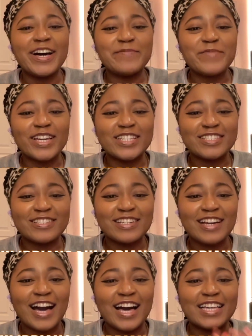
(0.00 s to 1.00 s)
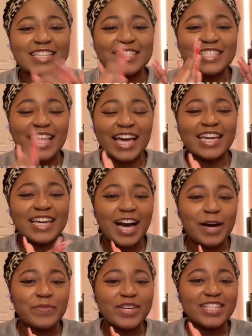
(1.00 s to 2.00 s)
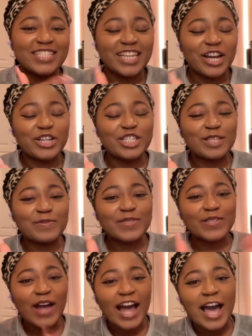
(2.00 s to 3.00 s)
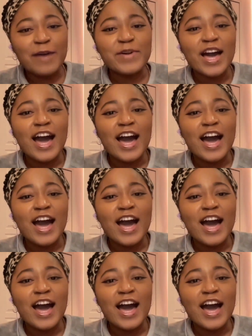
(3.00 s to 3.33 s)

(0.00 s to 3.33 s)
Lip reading: Make sure you guys like, comment, share, and subscribe.